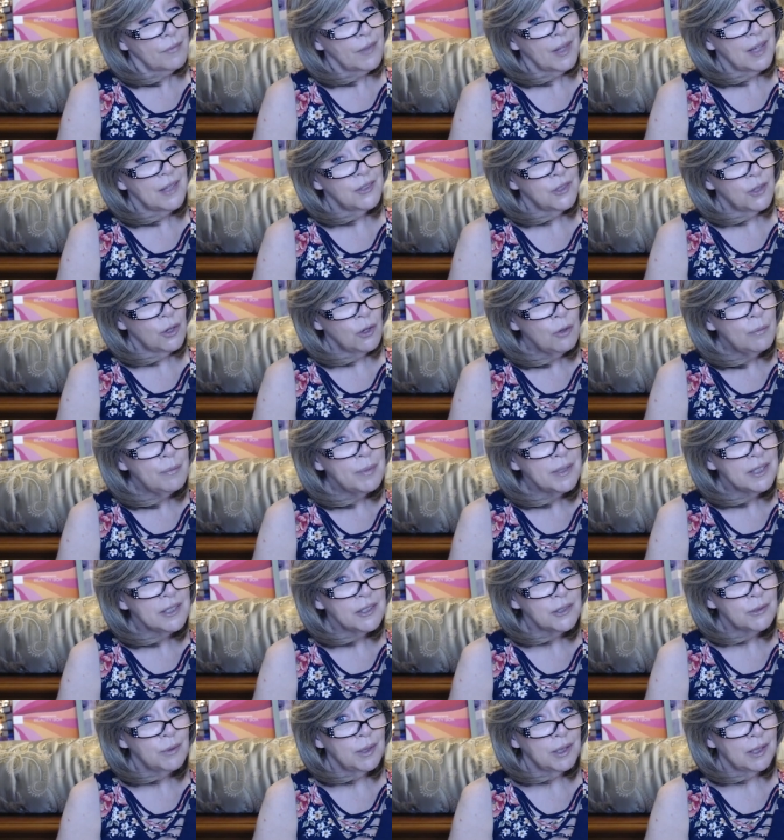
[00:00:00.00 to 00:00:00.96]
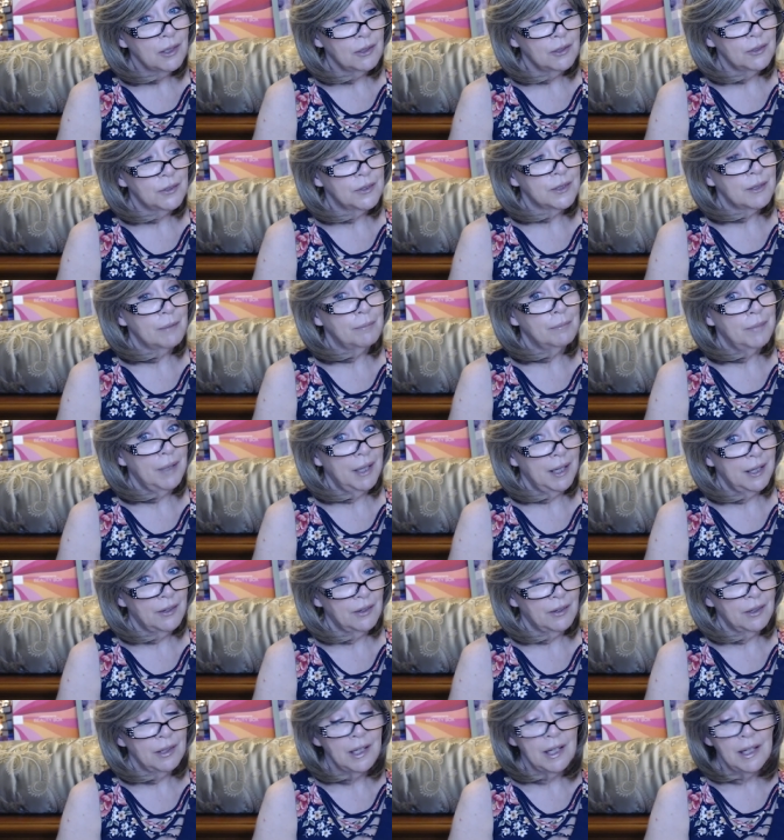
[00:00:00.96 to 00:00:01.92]
so hoping this week goes
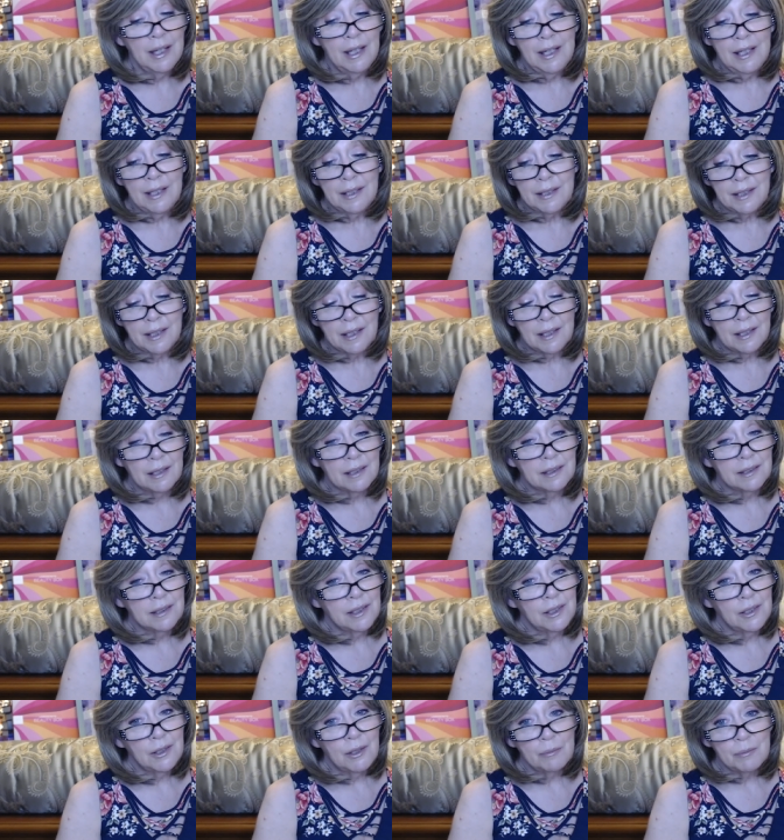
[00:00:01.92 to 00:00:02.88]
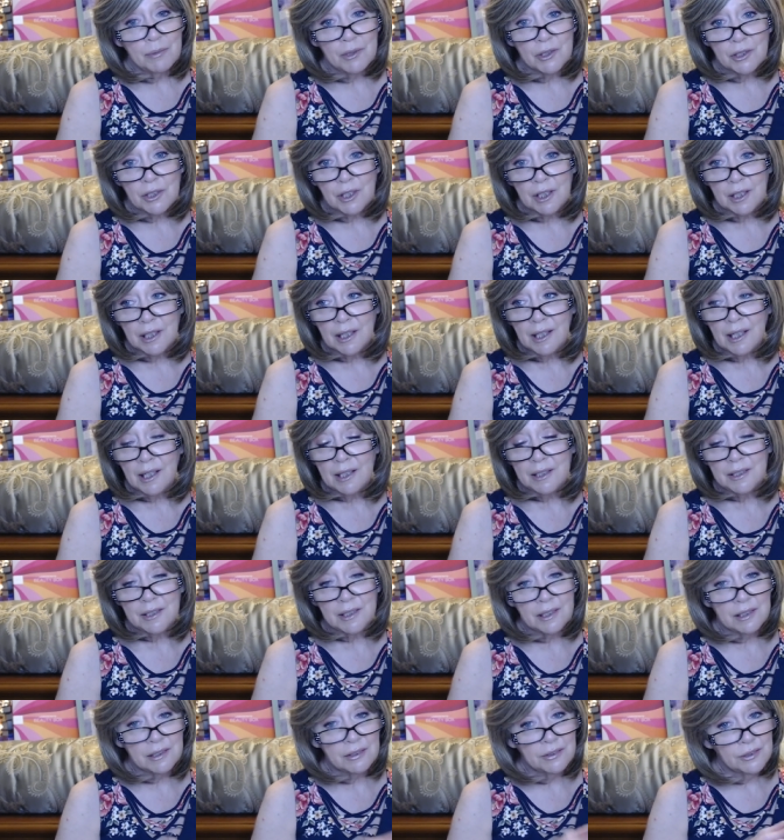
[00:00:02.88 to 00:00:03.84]
better think you know i'm just going to
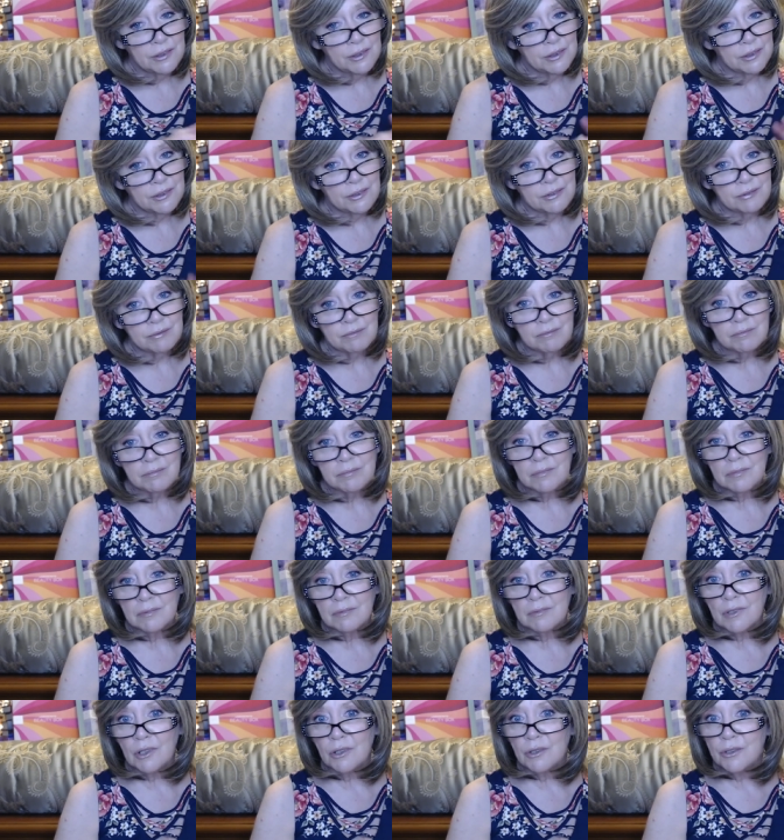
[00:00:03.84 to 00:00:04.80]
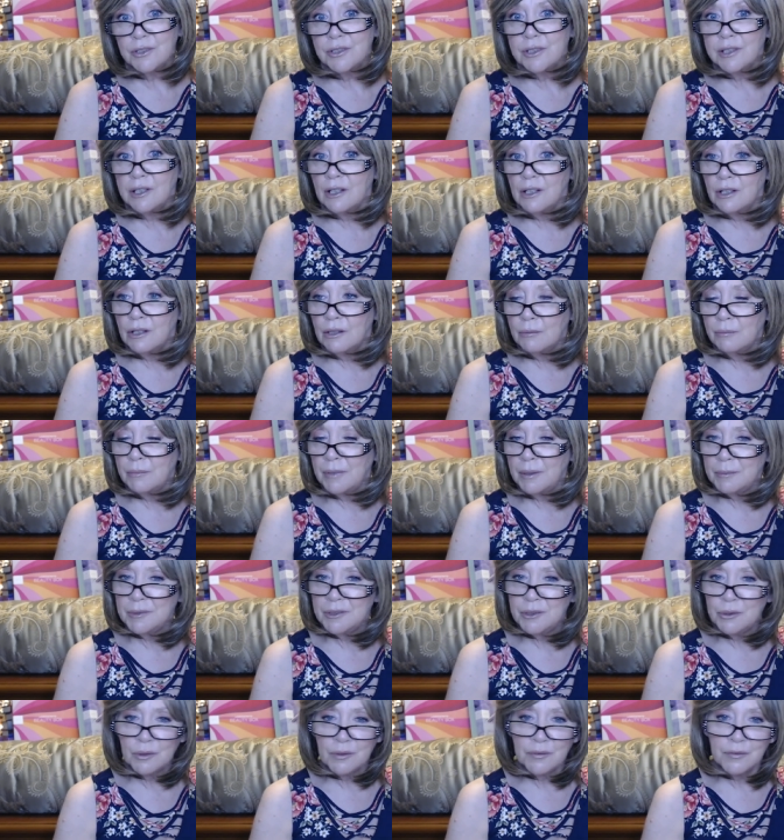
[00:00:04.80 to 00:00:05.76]
kind of go slow
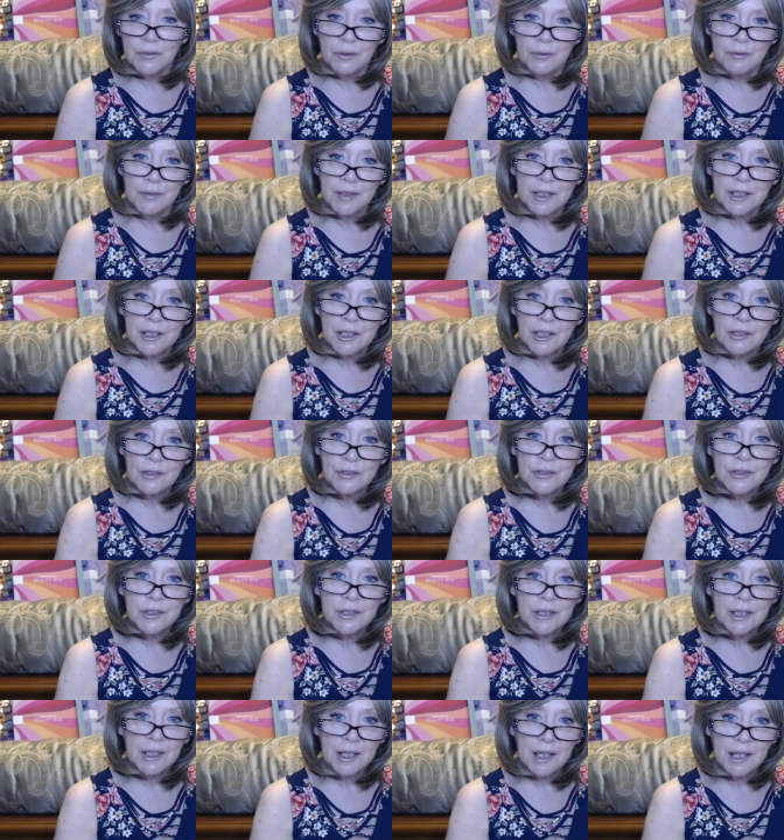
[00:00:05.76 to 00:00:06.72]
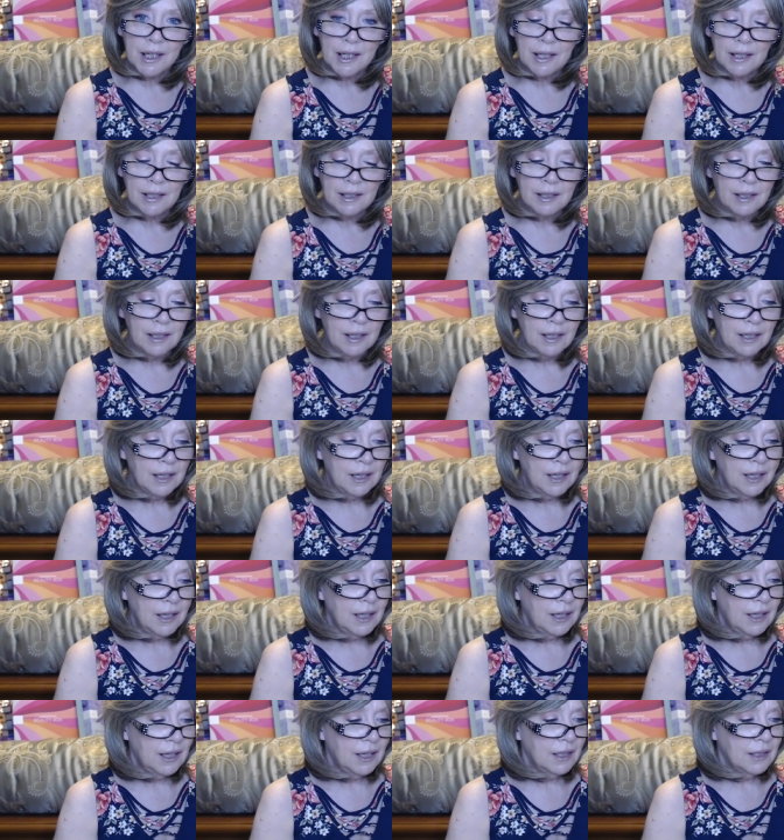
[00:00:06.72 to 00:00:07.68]
maybe do a few videos today
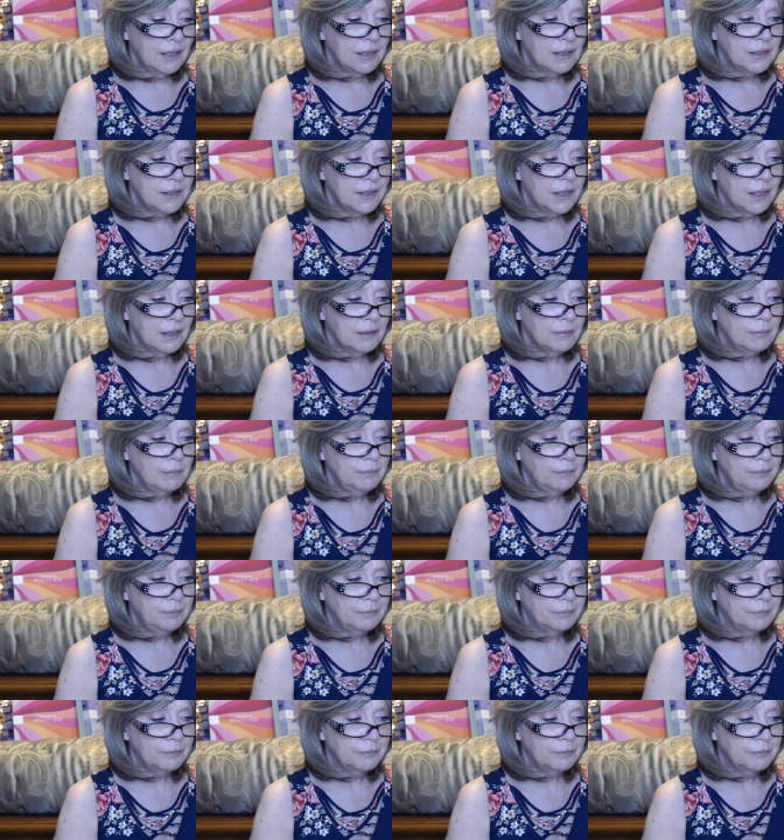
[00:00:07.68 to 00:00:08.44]
and um,